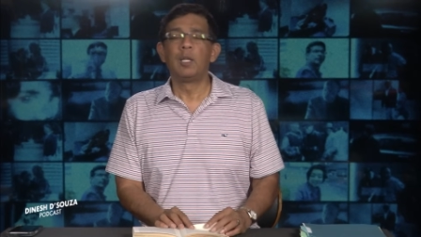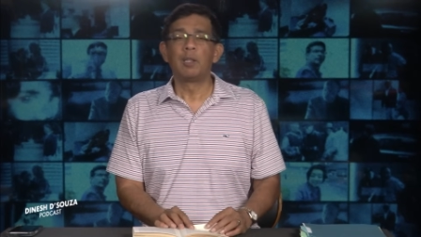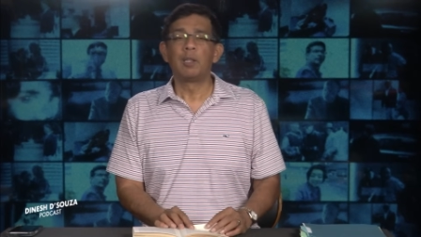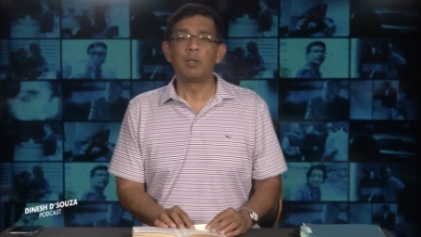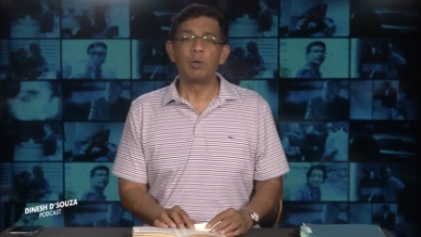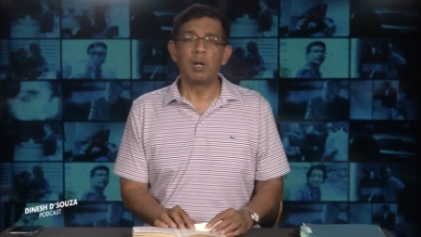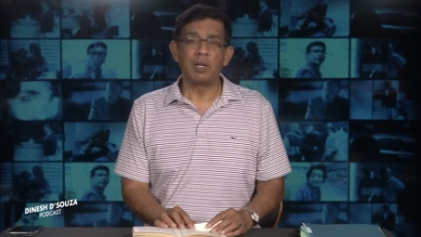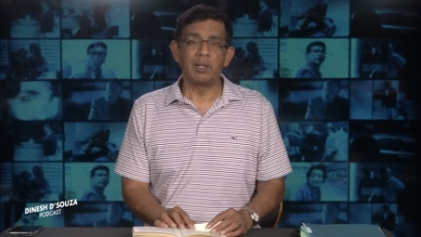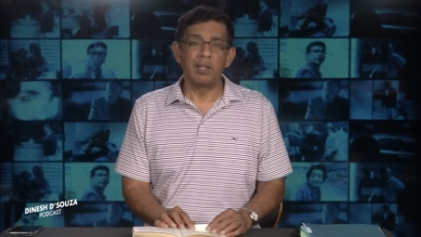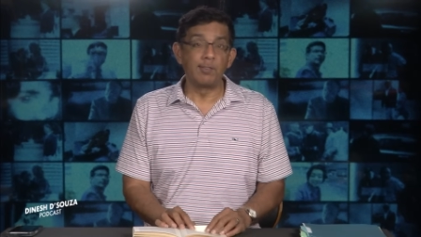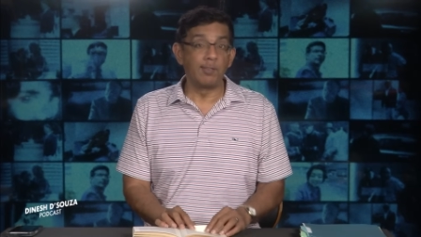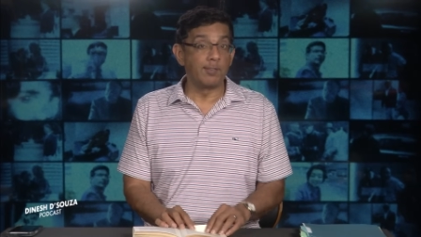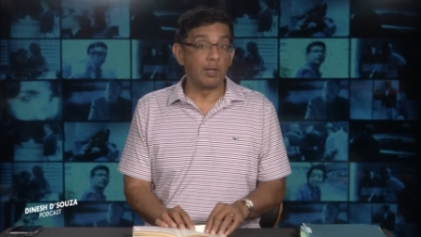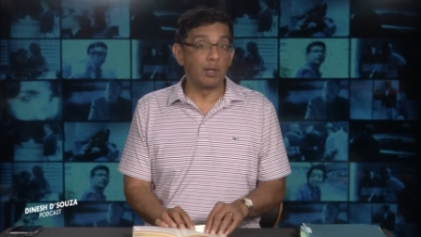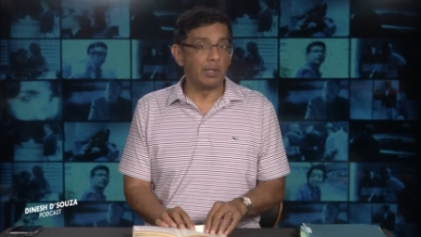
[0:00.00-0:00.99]
They're not
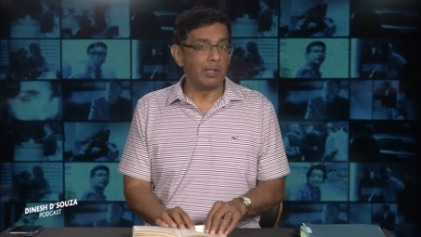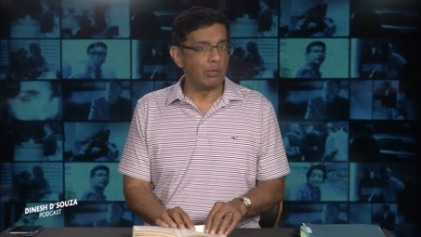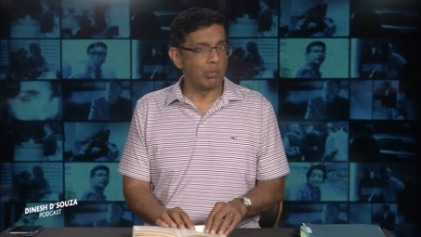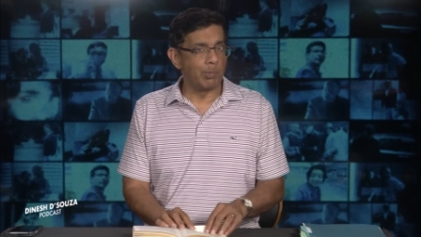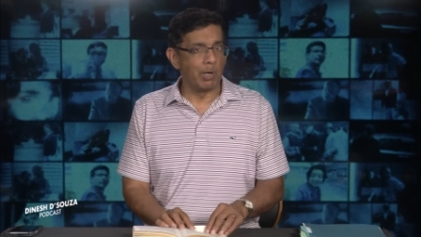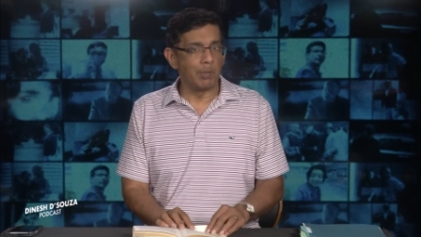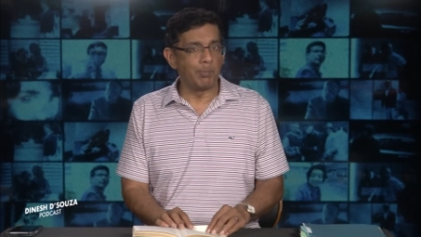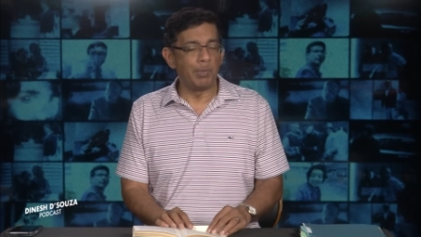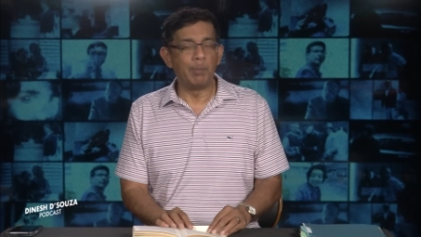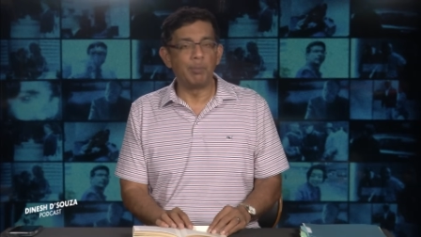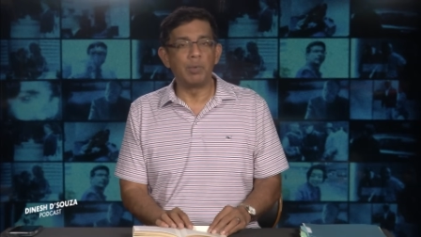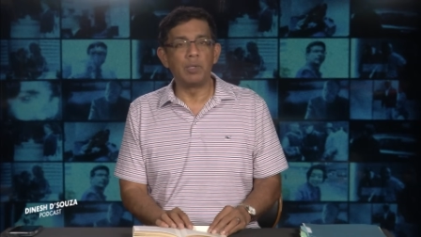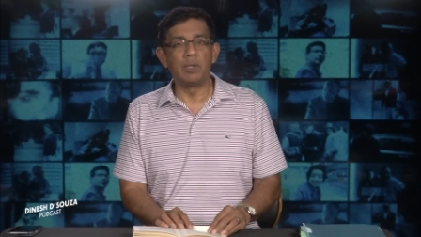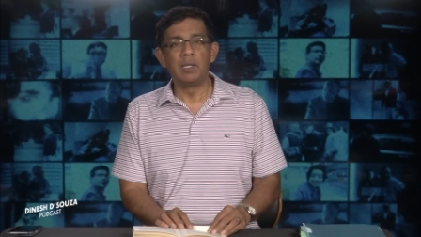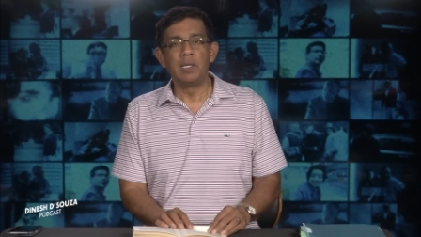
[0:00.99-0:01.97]
necessarily smart
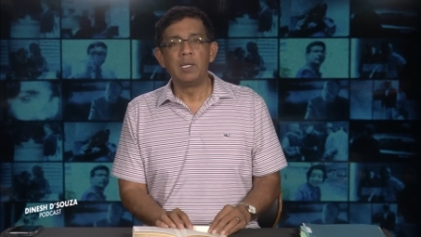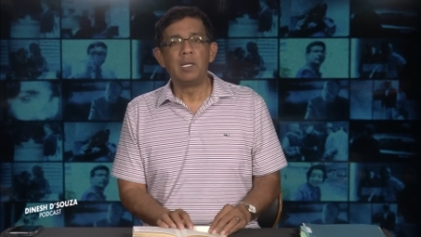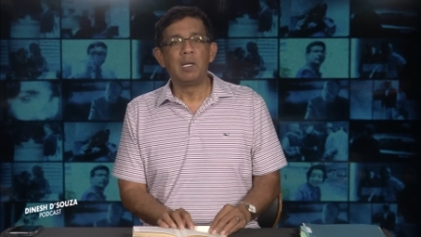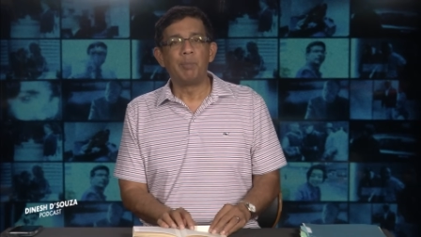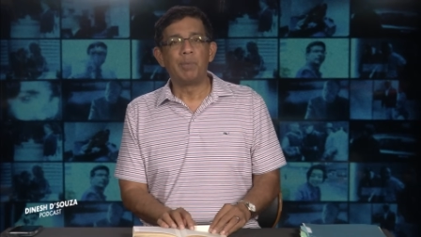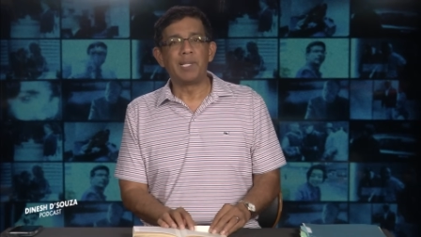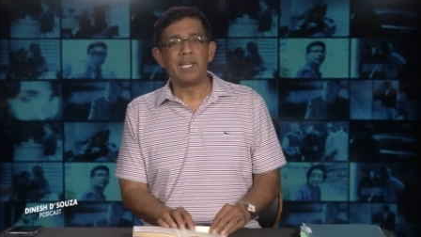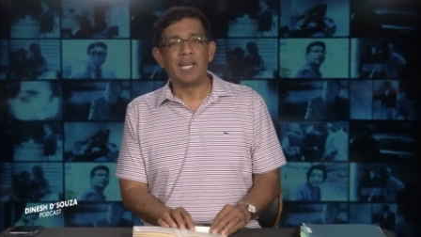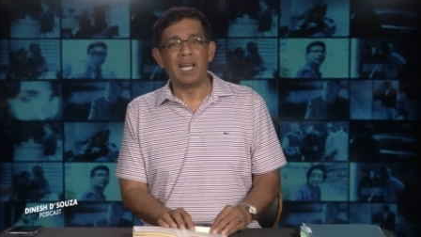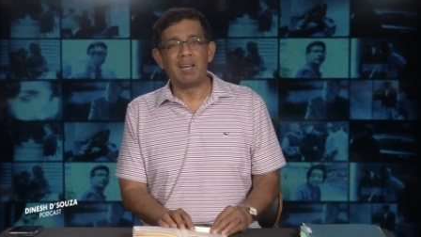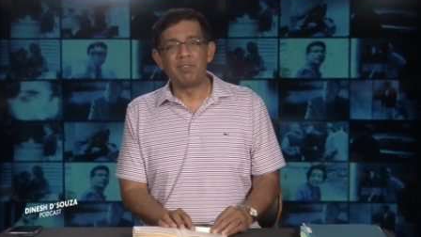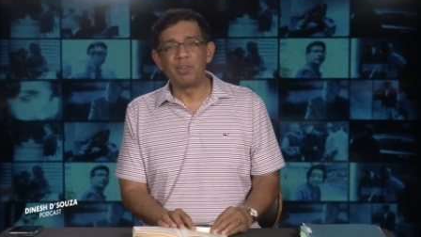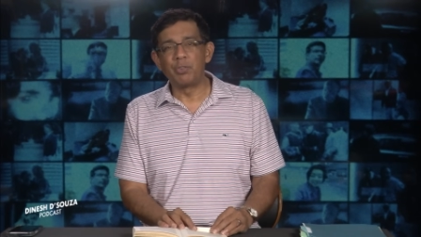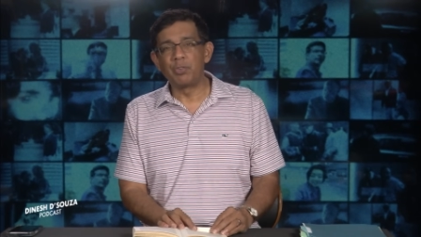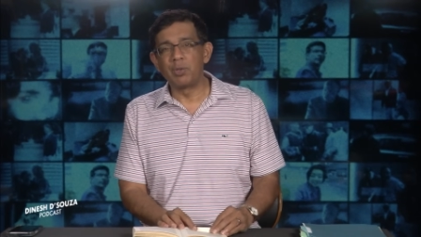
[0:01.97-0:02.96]
people, but they have
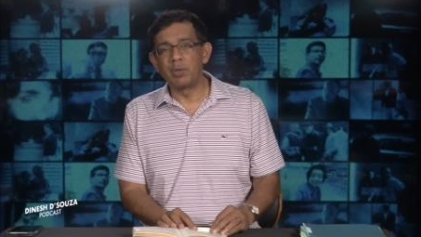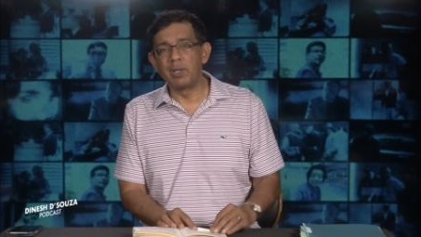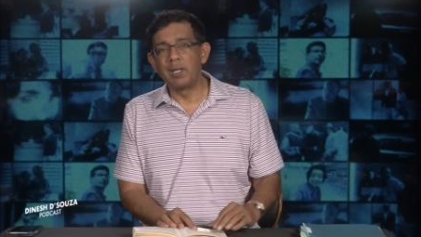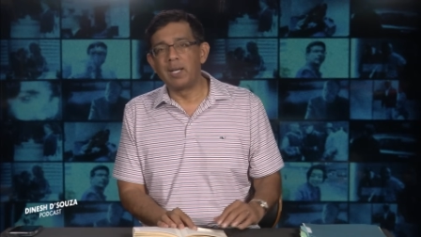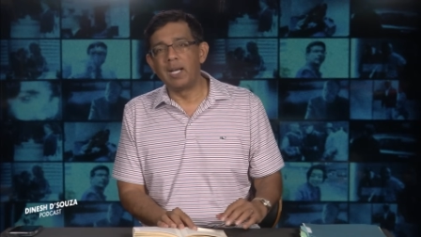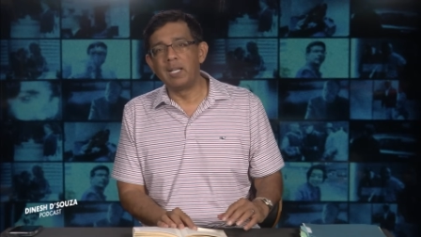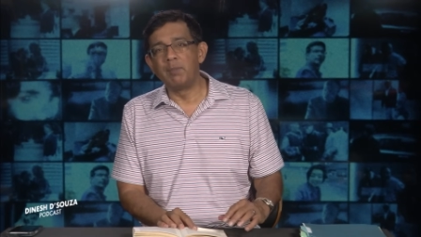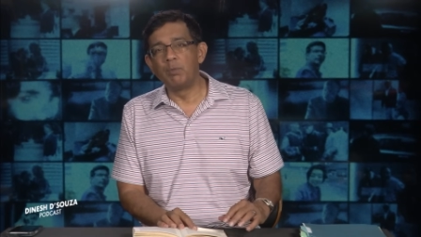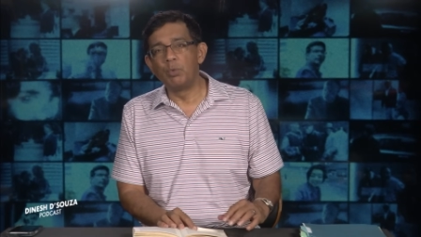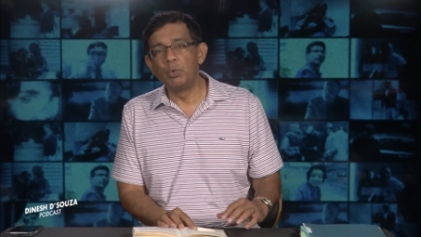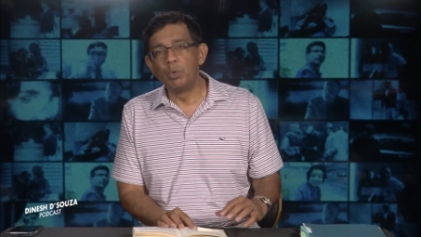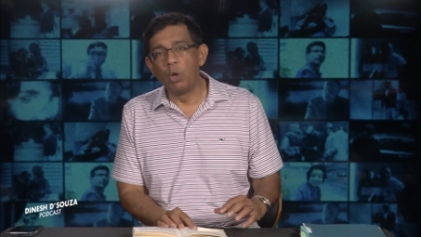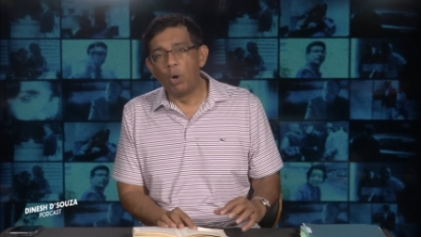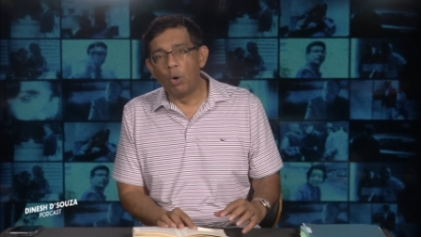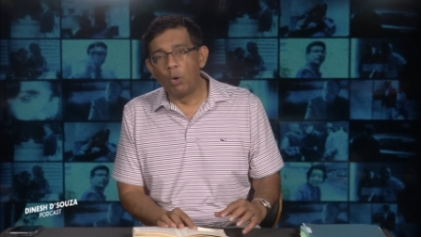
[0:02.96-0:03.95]
a certain kind of
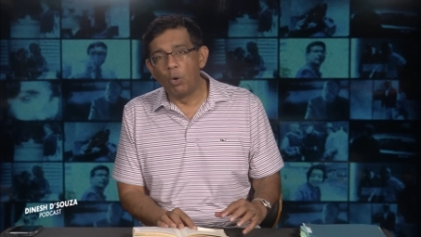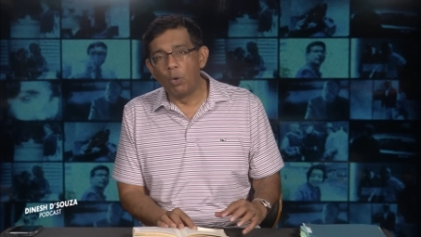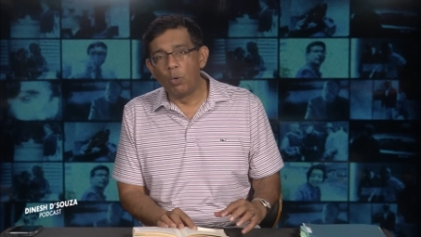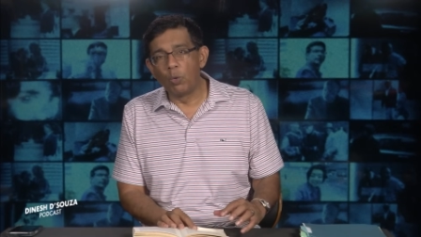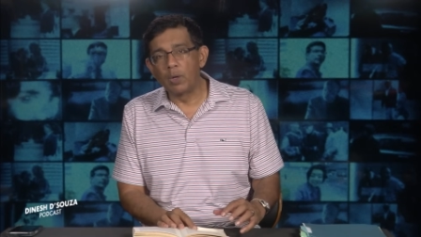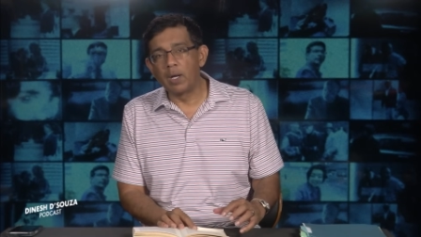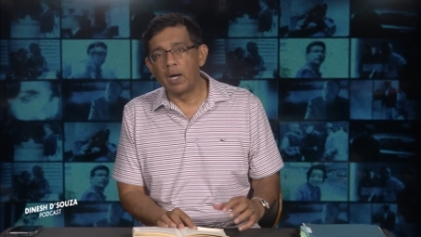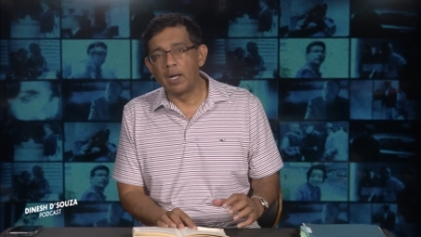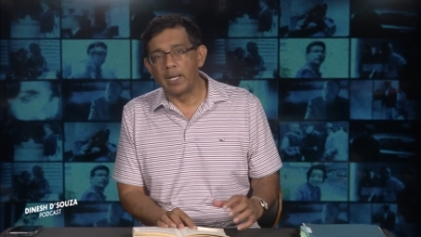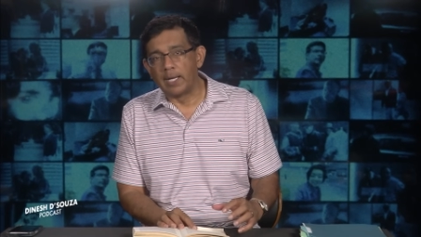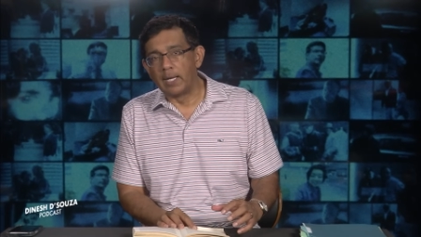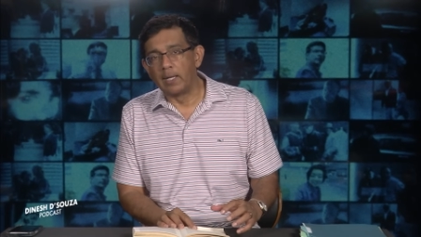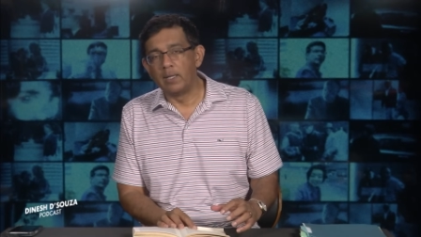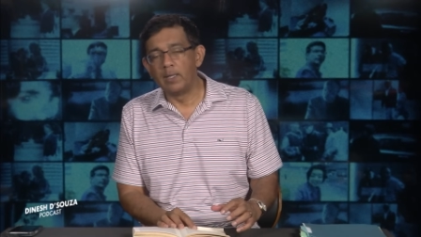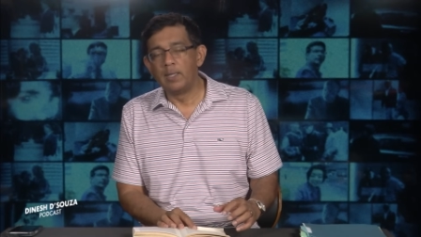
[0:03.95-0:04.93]
low
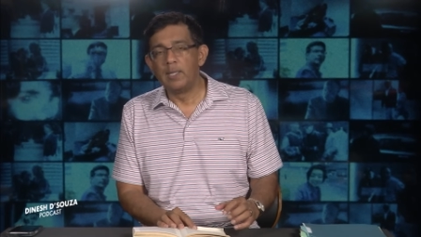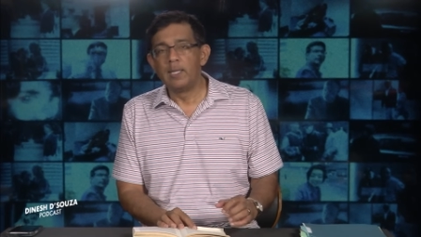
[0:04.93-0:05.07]
cunning.